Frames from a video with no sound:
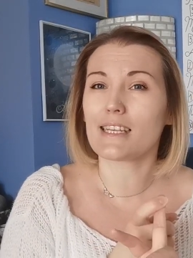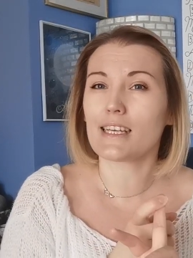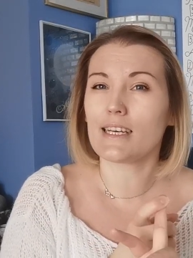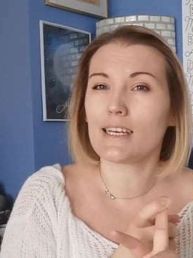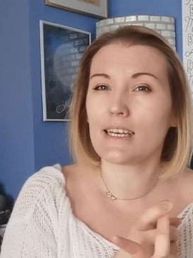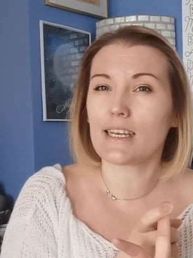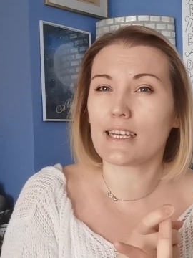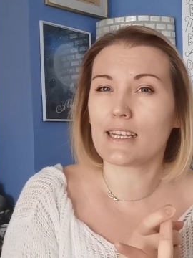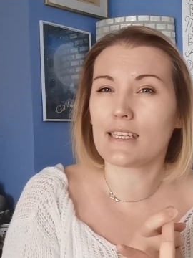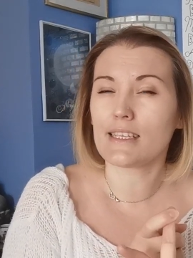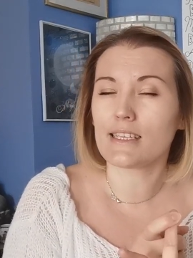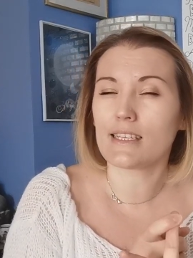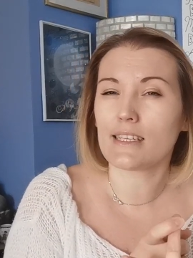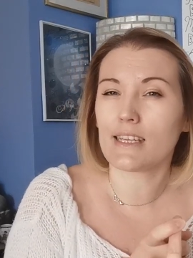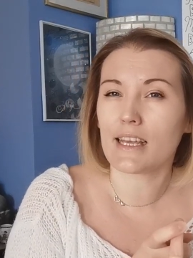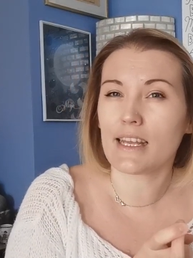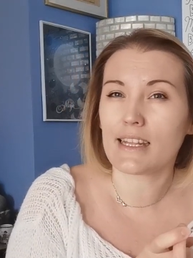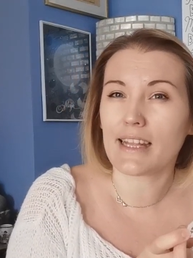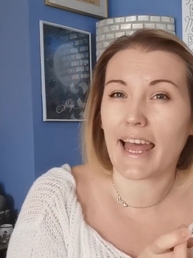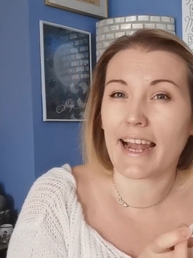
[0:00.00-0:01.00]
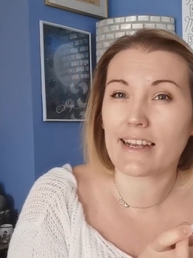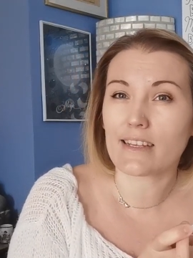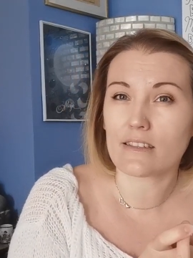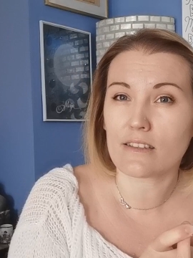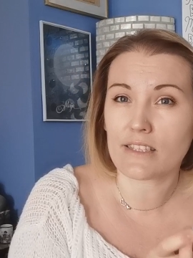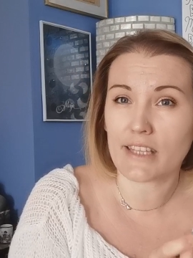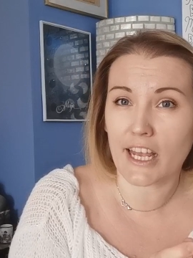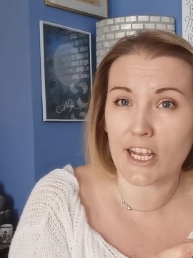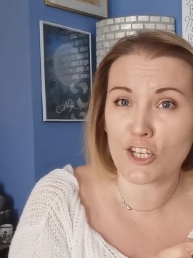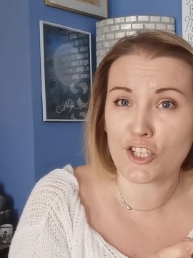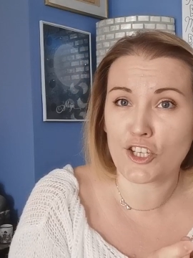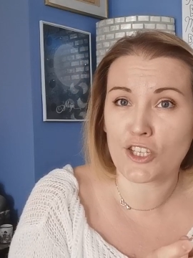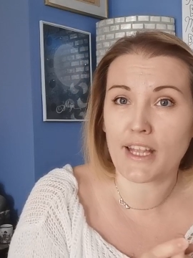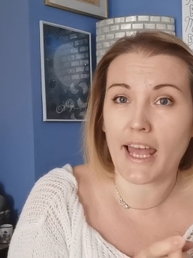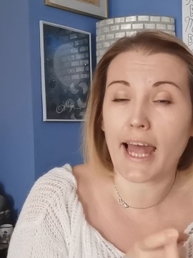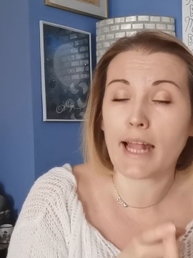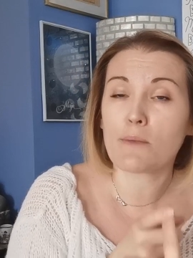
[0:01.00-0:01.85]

in exaltation.